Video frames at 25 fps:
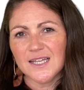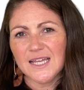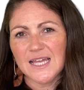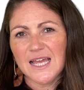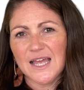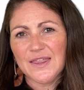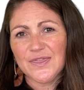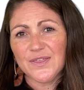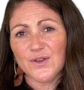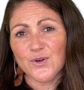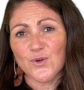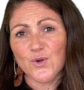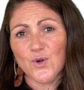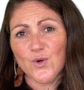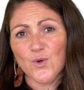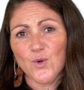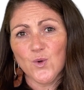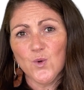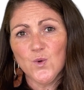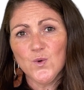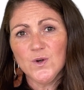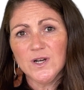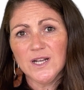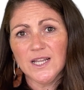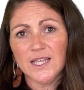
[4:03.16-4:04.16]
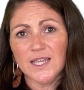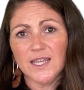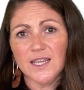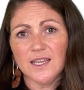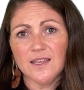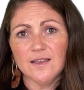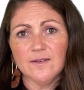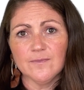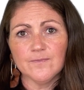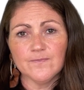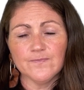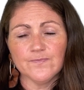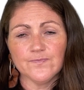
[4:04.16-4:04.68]
There are only
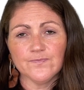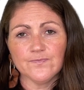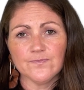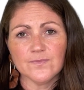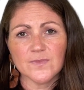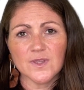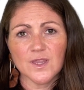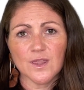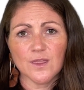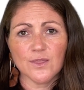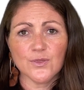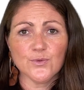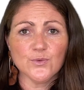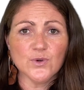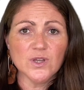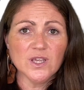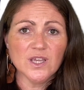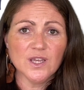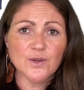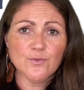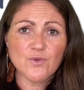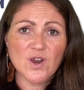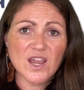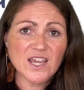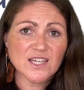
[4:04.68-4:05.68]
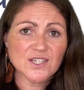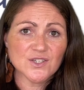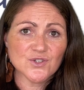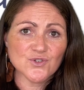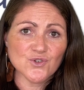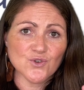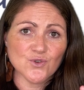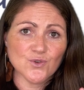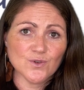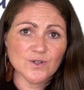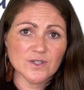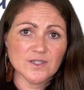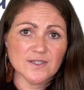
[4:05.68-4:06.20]
3
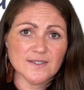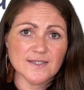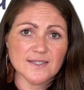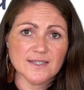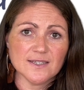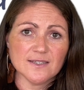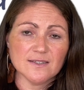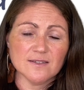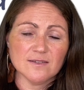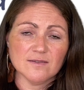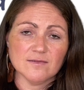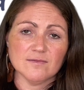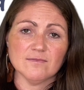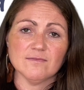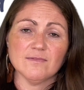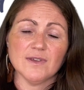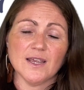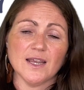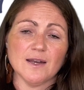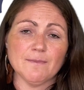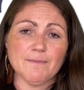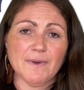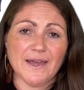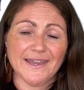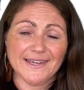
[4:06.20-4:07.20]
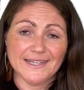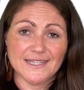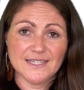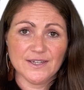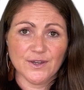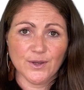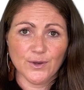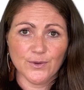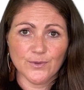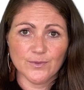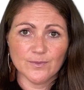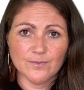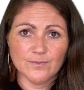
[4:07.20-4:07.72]
restaurants in my
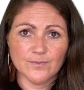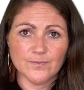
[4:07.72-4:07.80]
town.